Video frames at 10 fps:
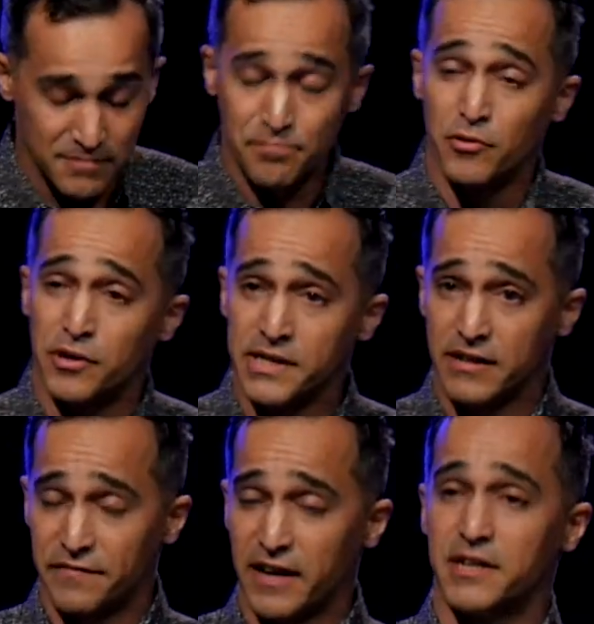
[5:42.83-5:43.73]
point
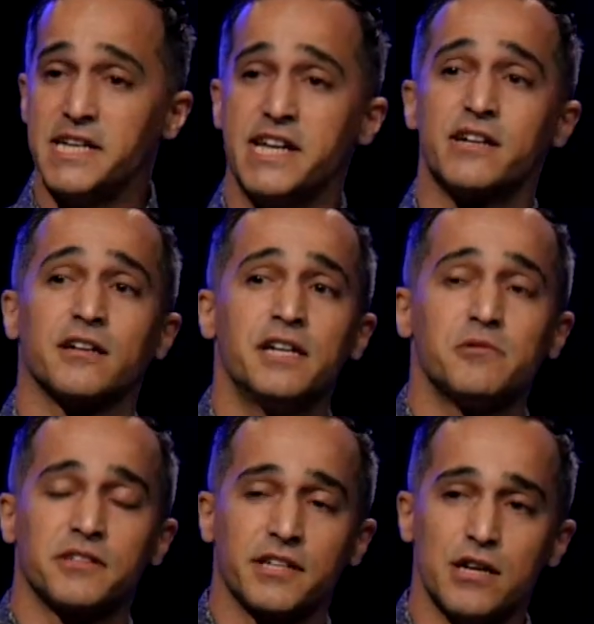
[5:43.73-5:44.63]
and very near, he
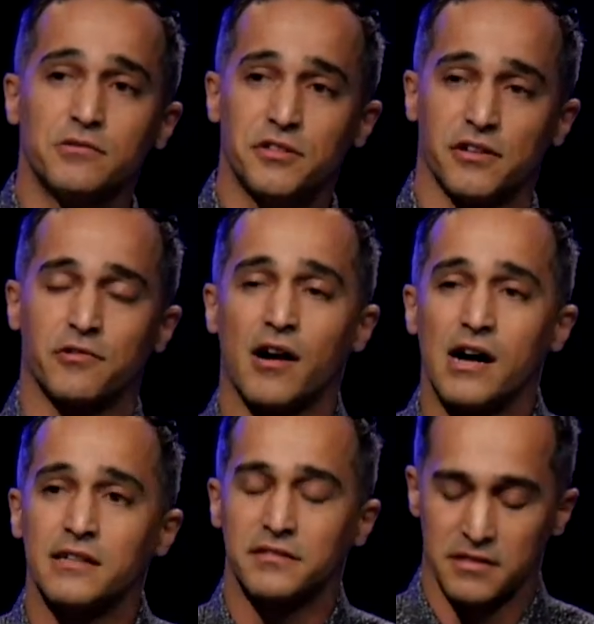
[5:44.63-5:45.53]
was going to go to the
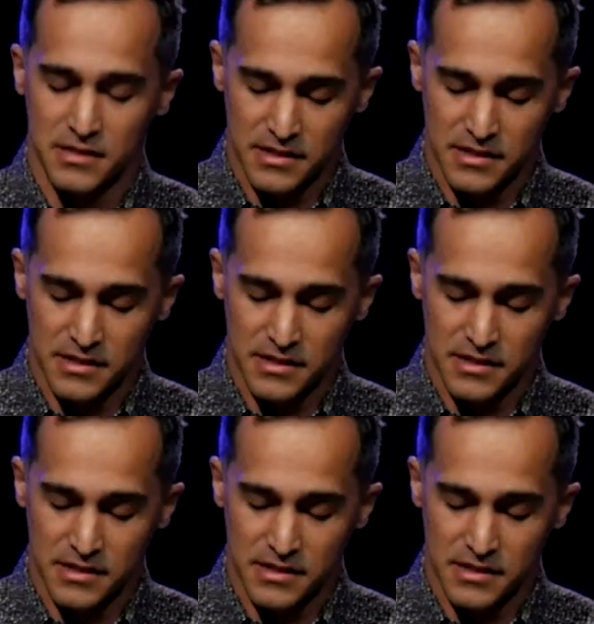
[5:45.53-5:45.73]
cross.